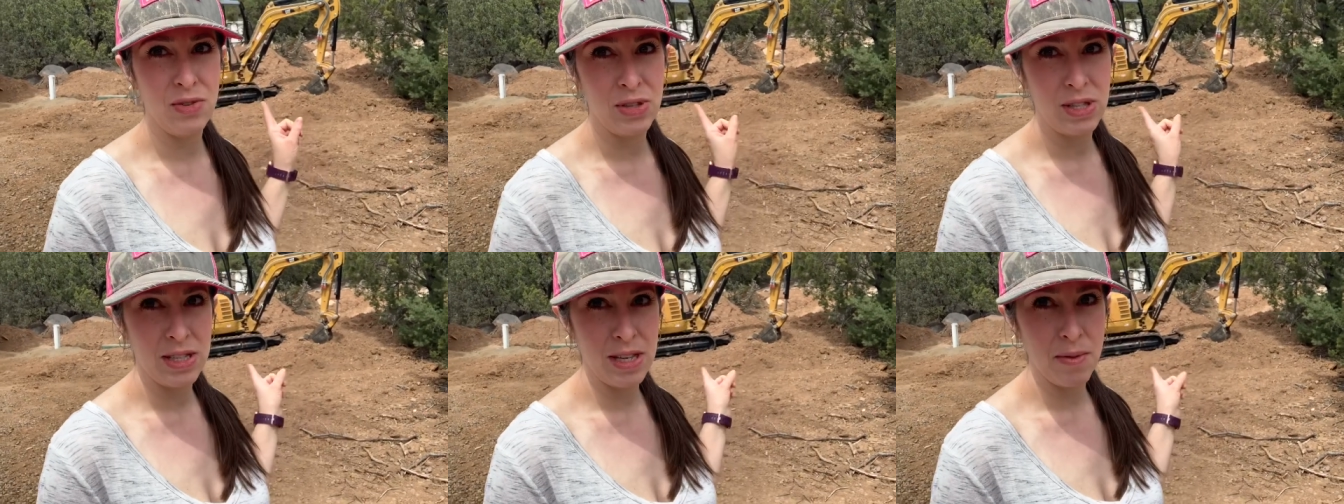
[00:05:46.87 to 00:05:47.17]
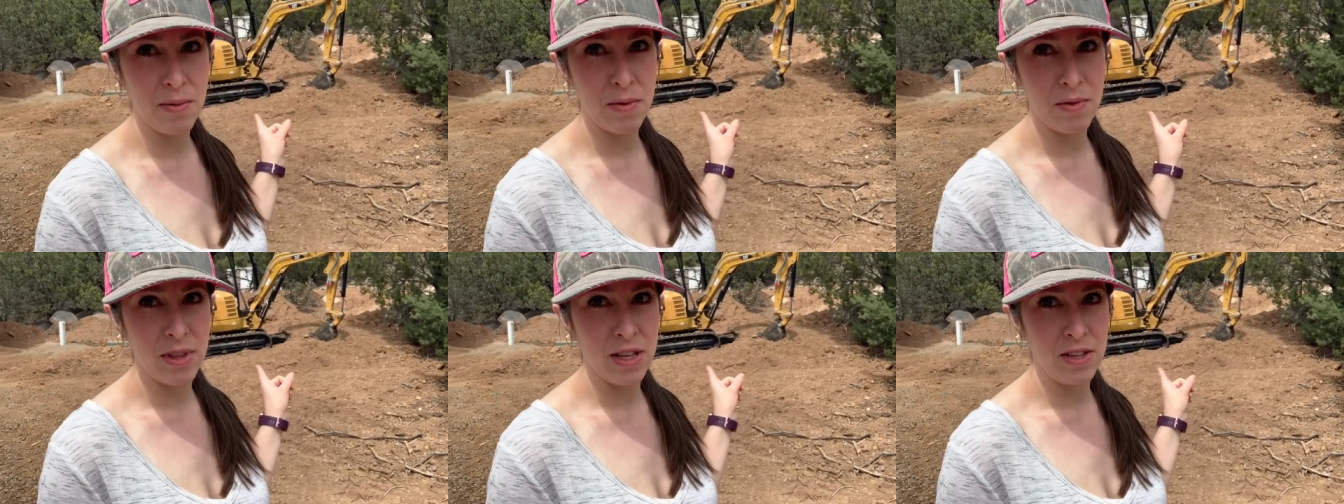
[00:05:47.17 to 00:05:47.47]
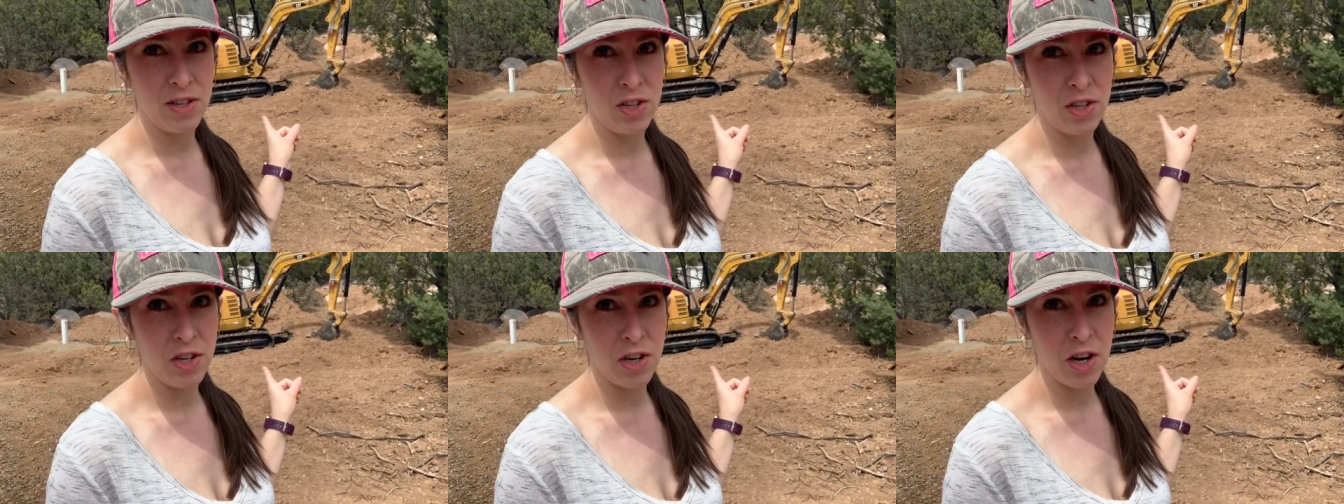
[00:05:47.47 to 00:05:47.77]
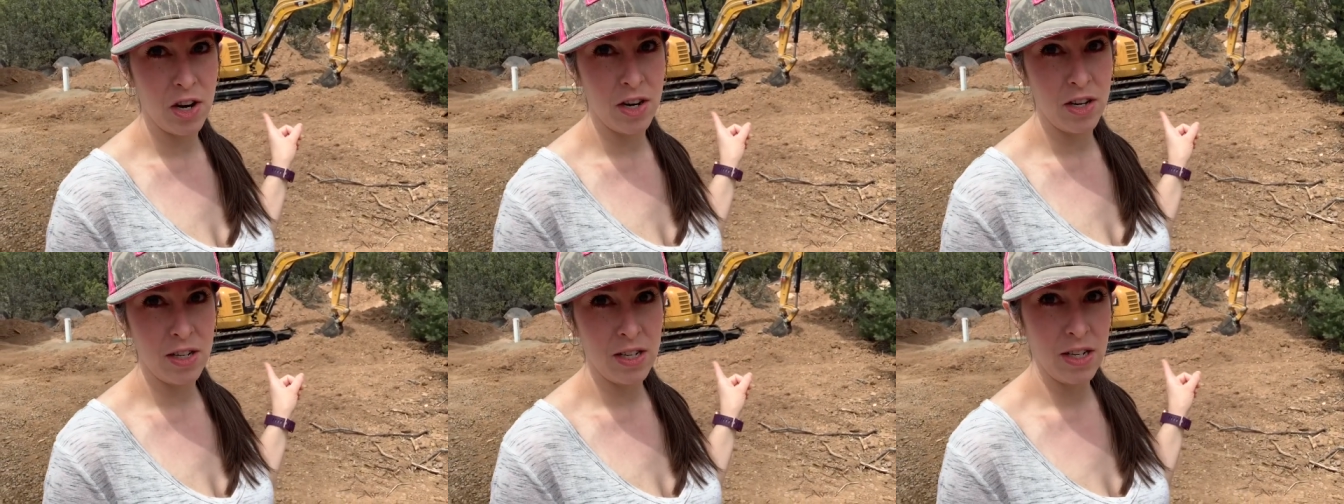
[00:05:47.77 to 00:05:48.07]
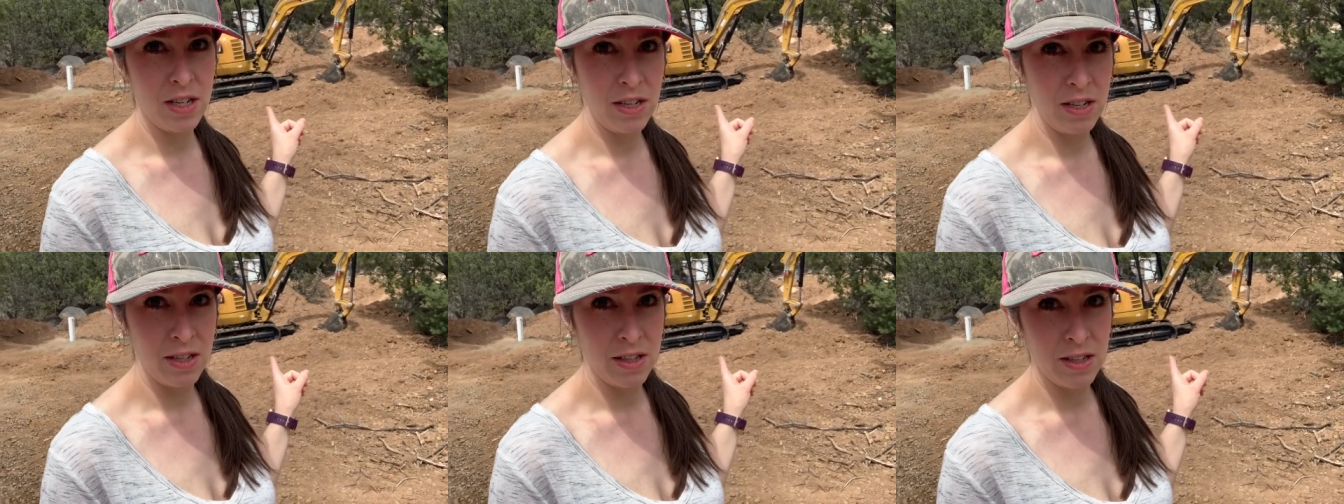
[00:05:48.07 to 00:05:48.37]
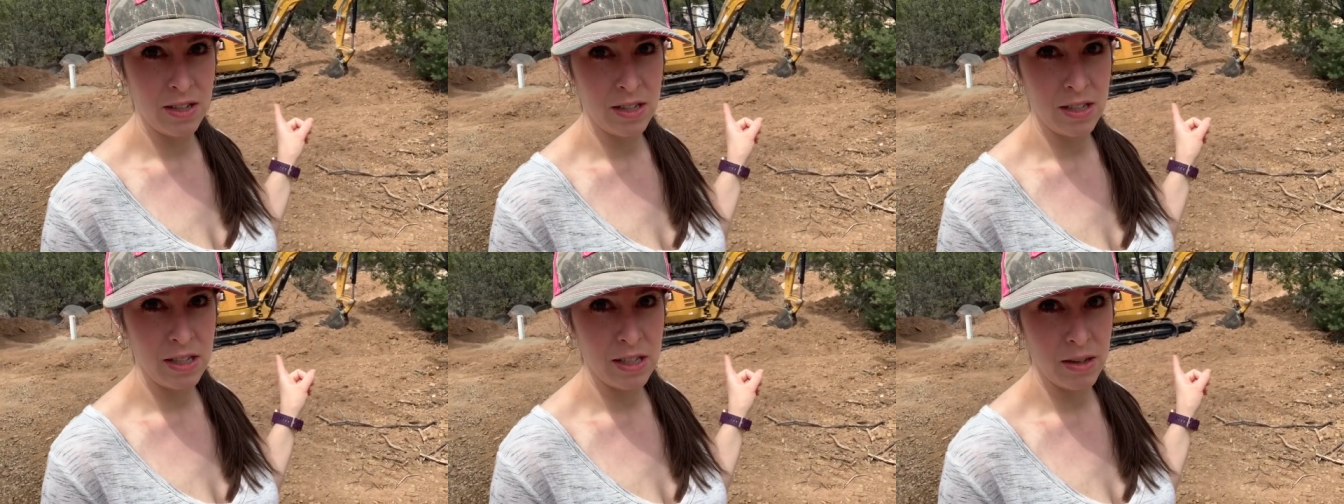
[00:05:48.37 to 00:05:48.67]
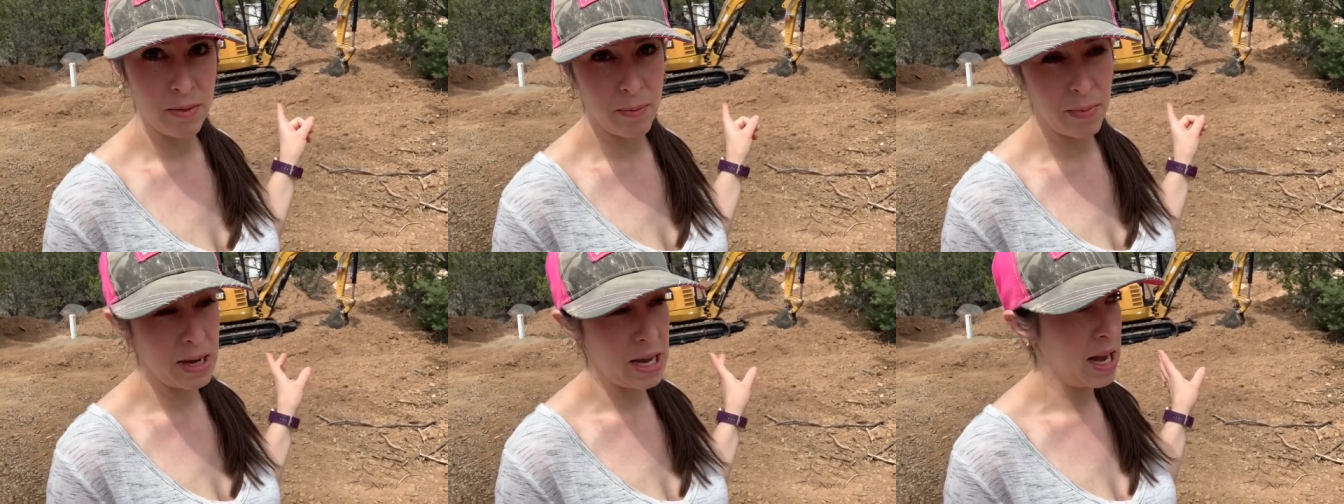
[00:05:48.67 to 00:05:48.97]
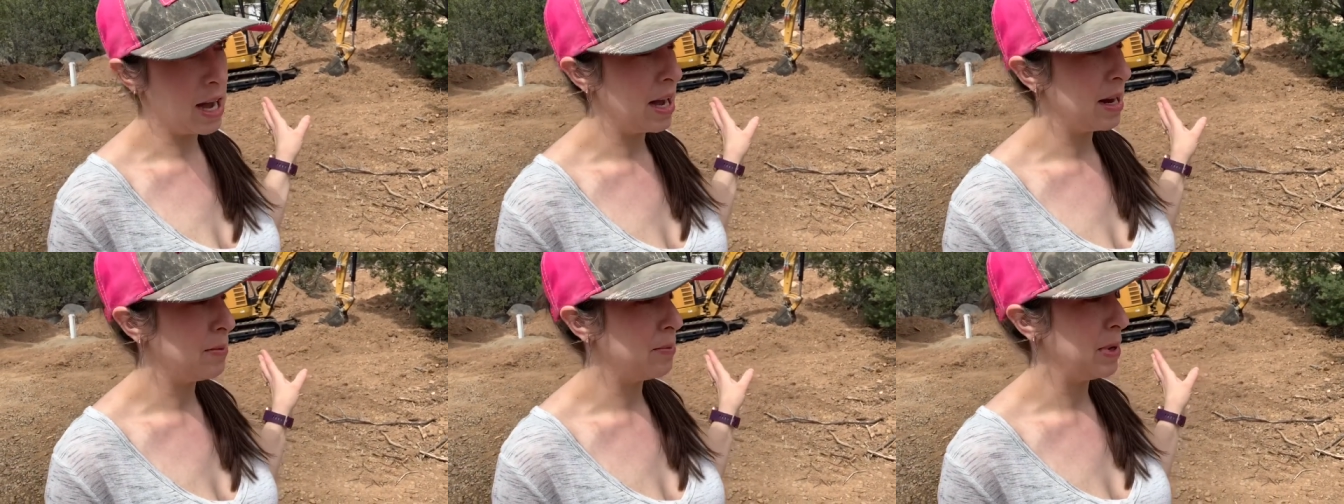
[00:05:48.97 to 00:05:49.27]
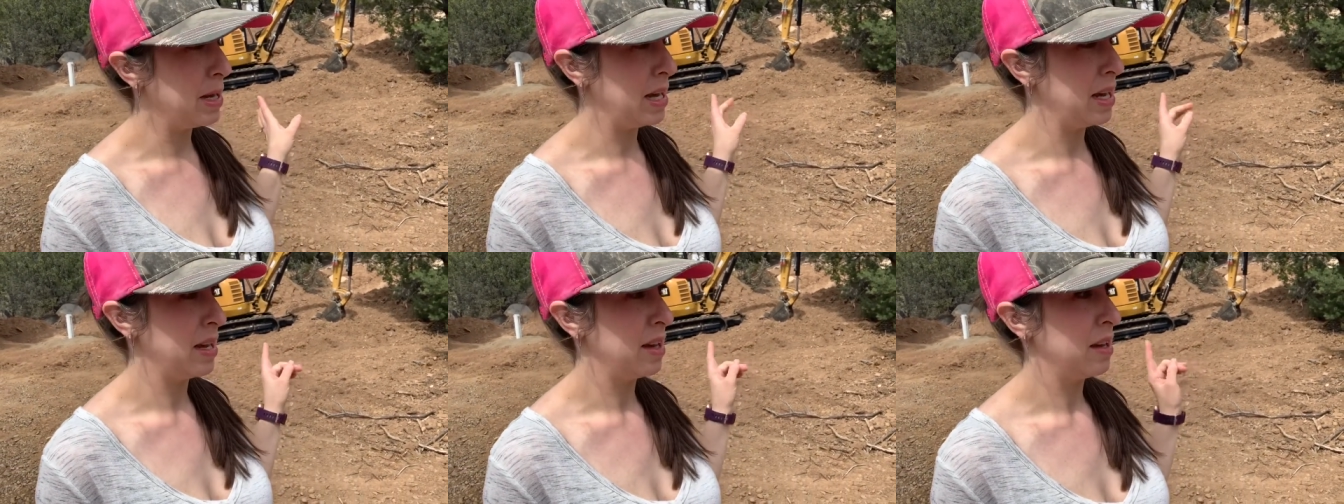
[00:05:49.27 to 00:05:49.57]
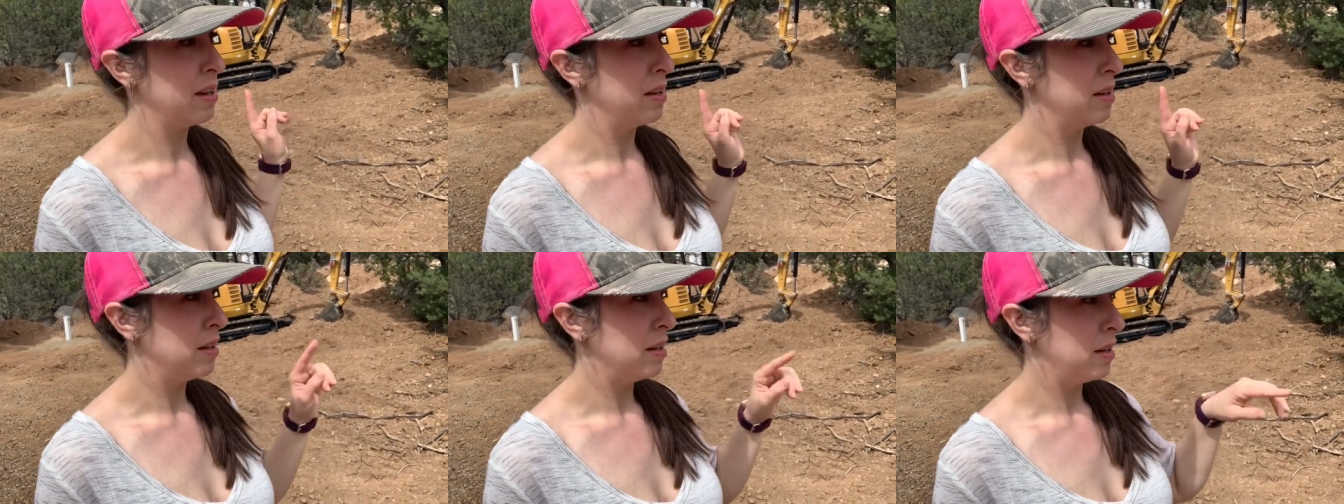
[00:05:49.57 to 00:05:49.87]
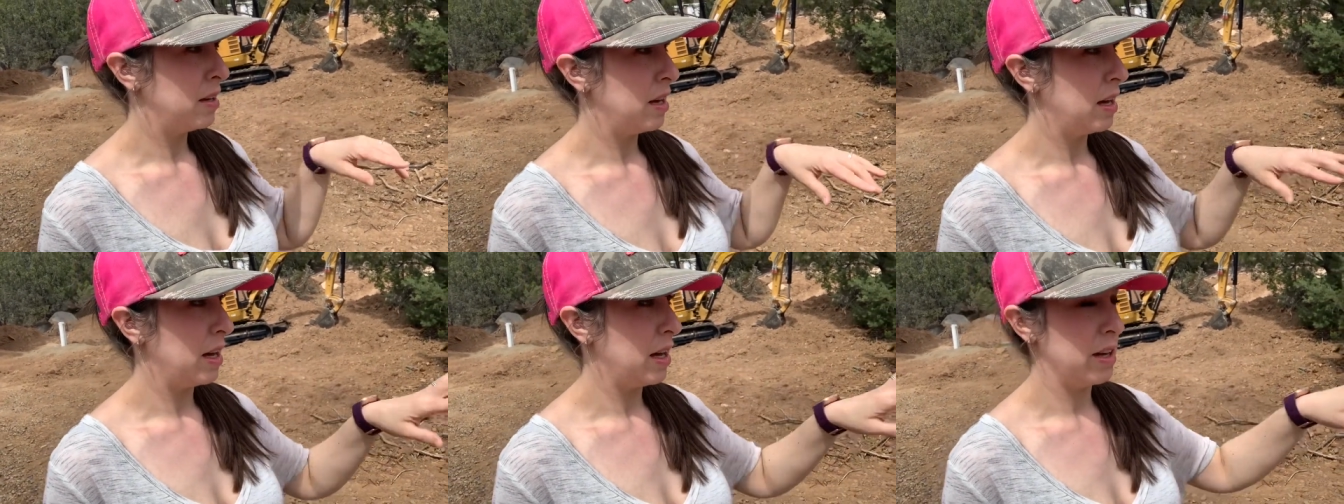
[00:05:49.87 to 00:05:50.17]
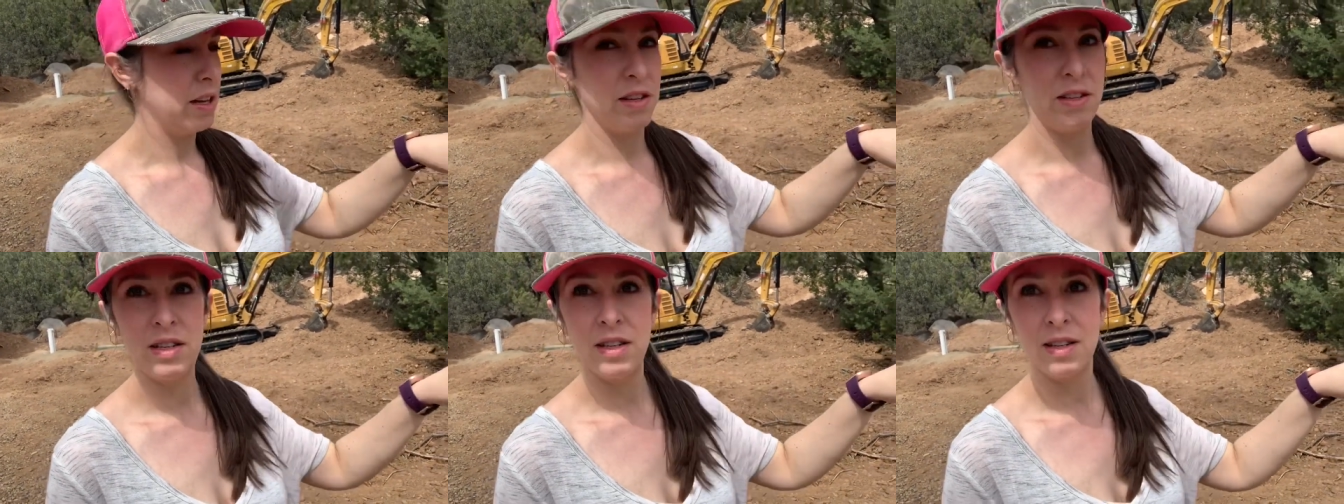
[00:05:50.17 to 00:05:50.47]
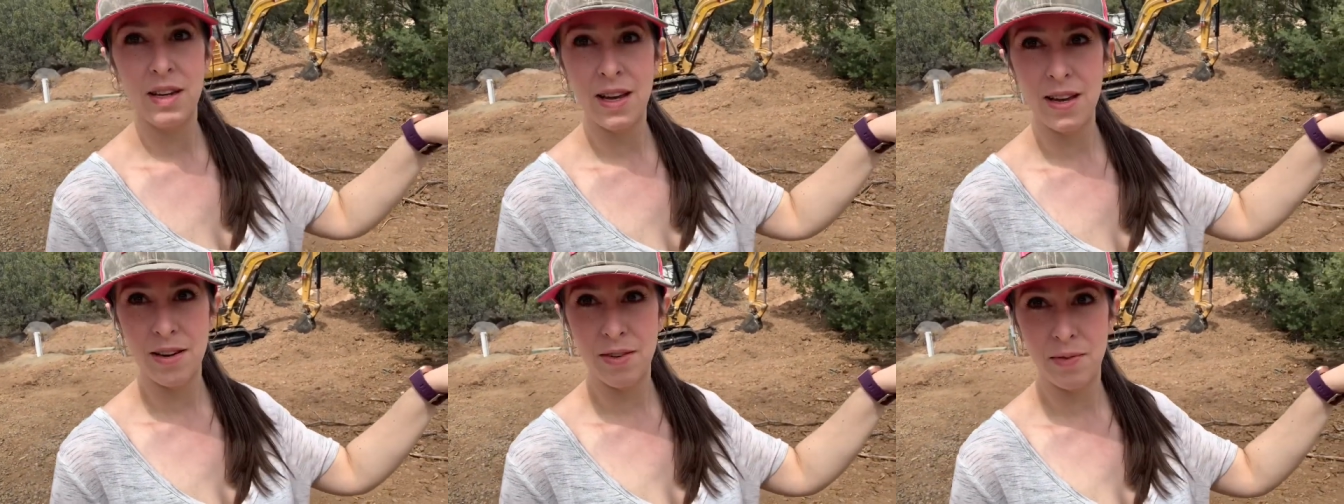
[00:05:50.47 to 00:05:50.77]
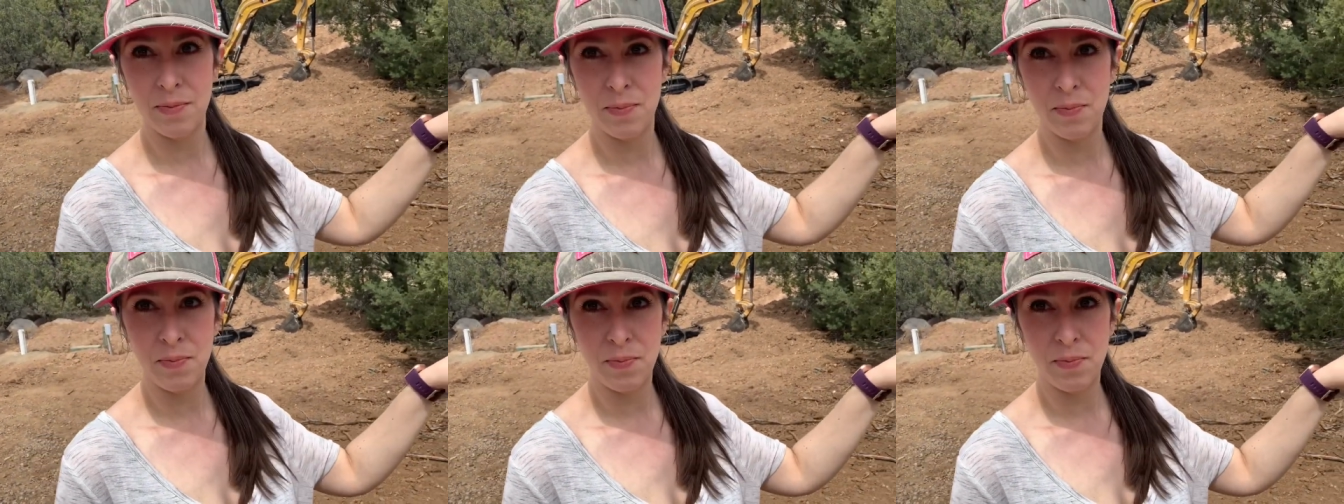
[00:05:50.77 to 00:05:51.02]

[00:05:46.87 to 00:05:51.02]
some of this dirt behind me uh, to kind of